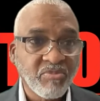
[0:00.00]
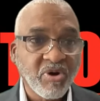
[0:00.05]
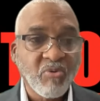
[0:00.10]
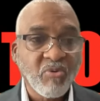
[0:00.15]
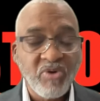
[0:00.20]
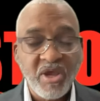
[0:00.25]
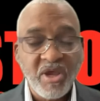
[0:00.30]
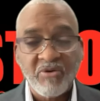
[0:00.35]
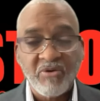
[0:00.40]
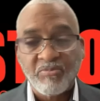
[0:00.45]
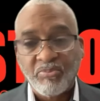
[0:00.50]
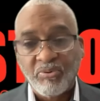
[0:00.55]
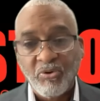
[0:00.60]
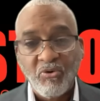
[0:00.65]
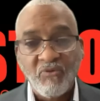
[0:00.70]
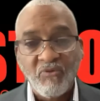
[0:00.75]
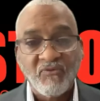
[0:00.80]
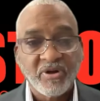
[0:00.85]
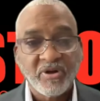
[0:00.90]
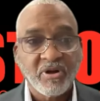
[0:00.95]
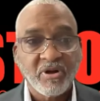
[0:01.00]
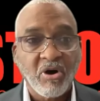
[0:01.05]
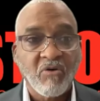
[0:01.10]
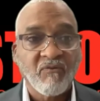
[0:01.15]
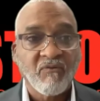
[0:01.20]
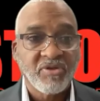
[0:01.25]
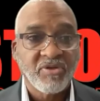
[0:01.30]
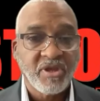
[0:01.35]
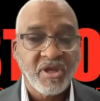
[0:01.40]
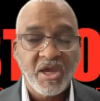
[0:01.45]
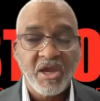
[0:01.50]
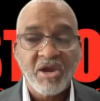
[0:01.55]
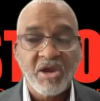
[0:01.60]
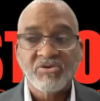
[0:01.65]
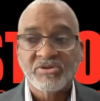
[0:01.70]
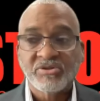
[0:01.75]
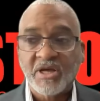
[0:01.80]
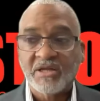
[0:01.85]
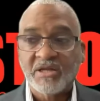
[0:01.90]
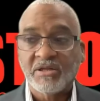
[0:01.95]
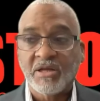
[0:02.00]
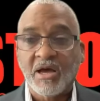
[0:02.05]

But we have proven over the years that